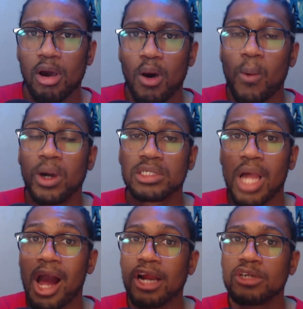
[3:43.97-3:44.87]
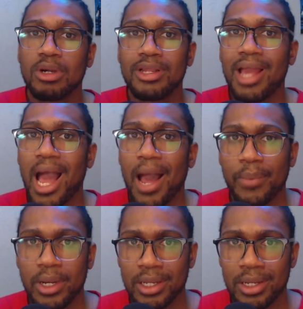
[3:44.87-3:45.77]
what's actually
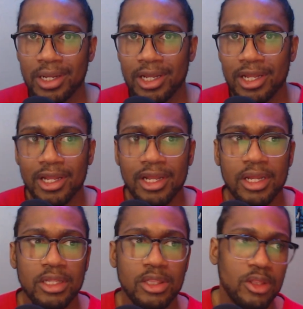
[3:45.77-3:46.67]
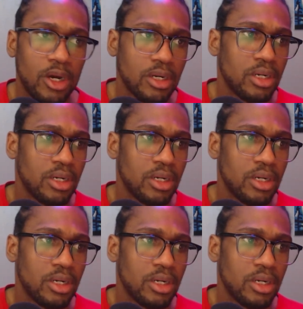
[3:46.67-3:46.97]
happening, not